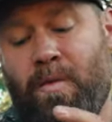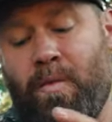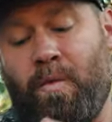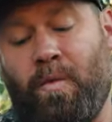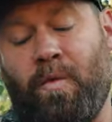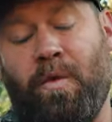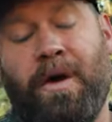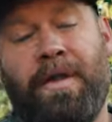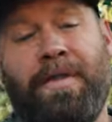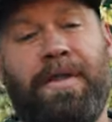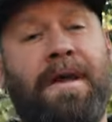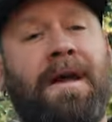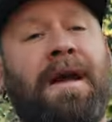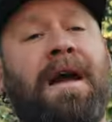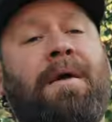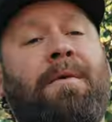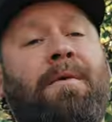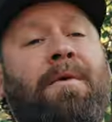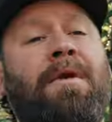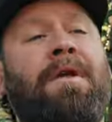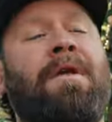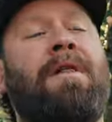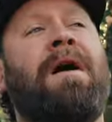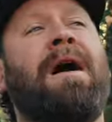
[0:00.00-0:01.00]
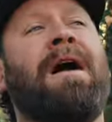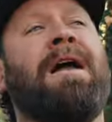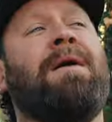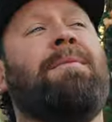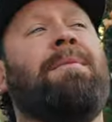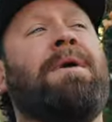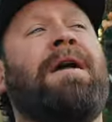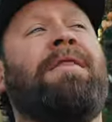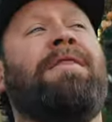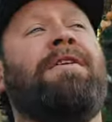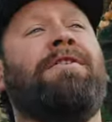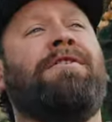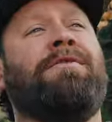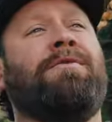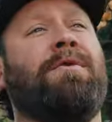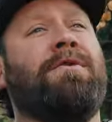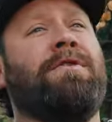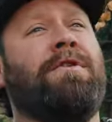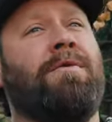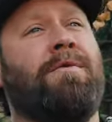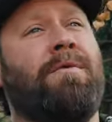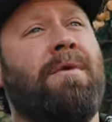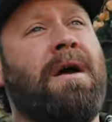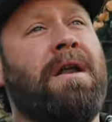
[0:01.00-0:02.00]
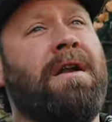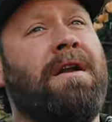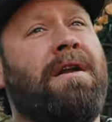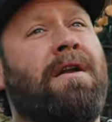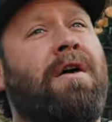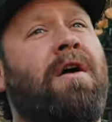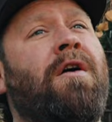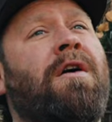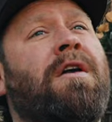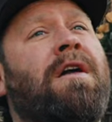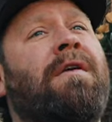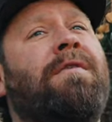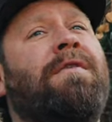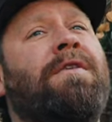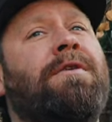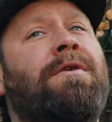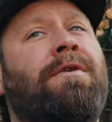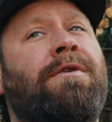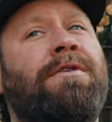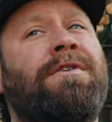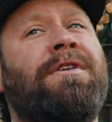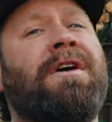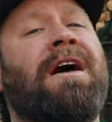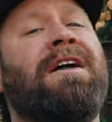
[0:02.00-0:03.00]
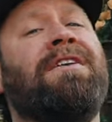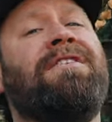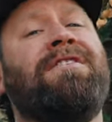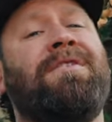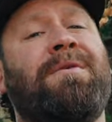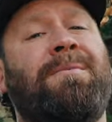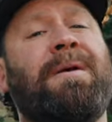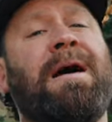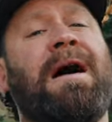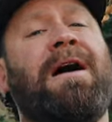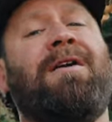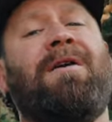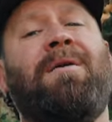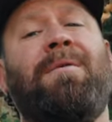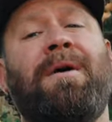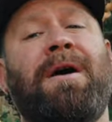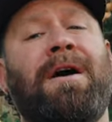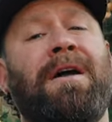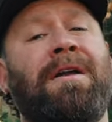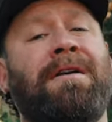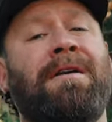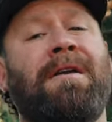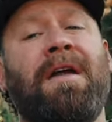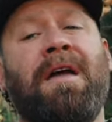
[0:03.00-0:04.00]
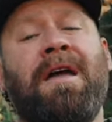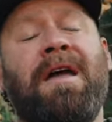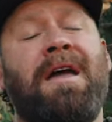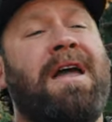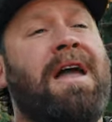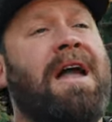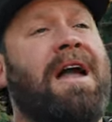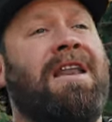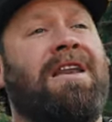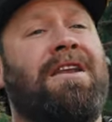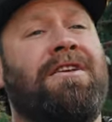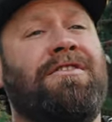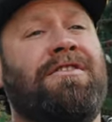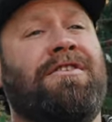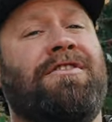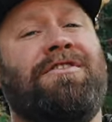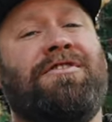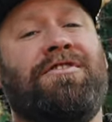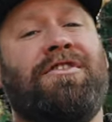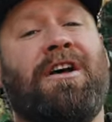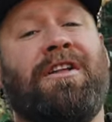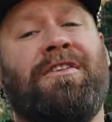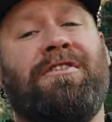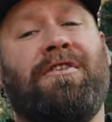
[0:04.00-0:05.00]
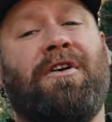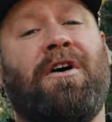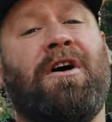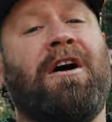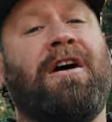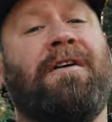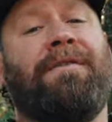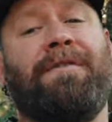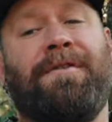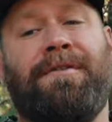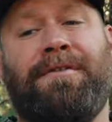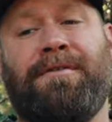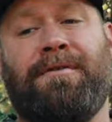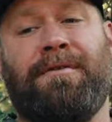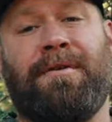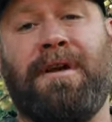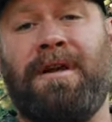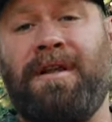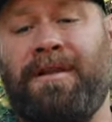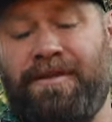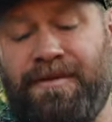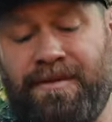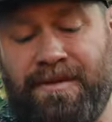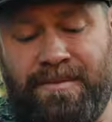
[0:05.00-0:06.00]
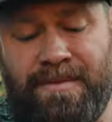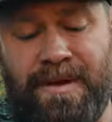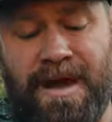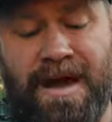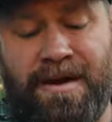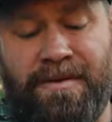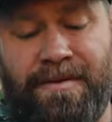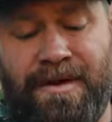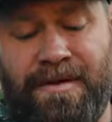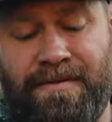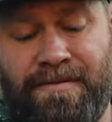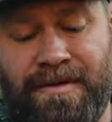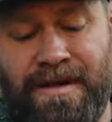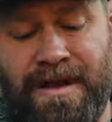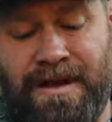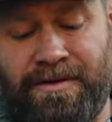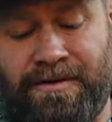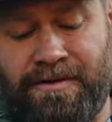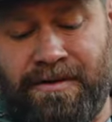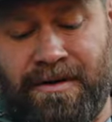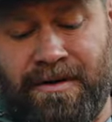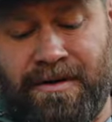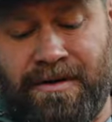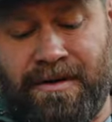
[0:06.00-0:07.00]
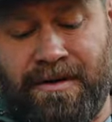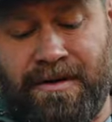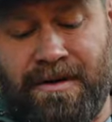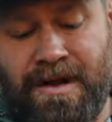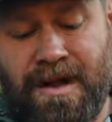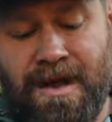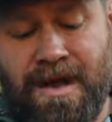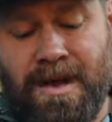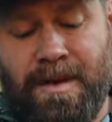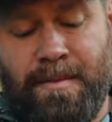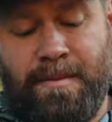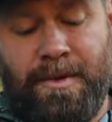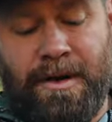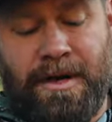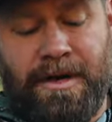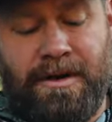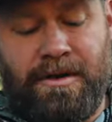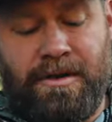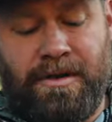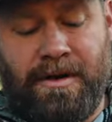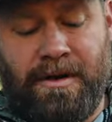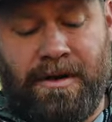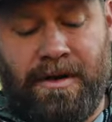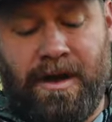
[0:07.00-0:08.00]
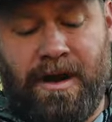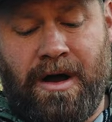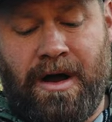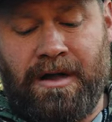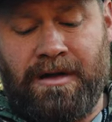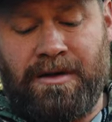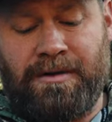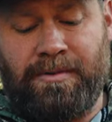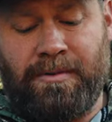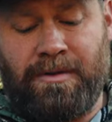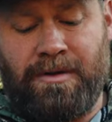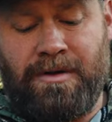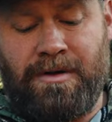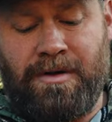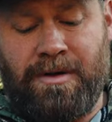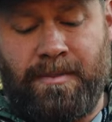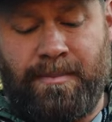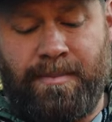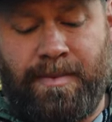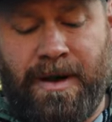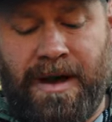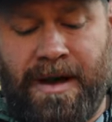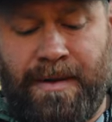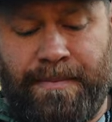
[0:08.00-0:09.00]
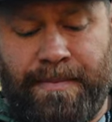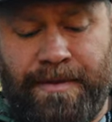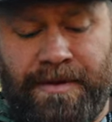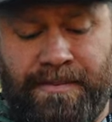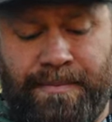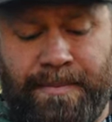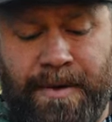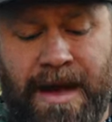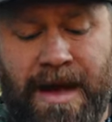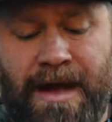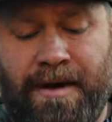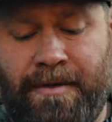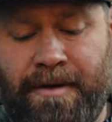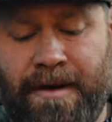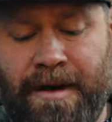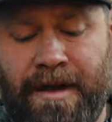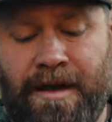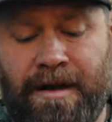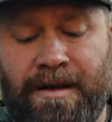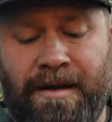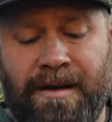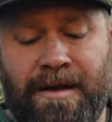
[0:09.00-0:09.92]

One thing I really like about this when you're running it, all you have to do is touch the power button and it just shuts off the screen so the battery even lasts longer. But you can hot swap, you can pop this battery out.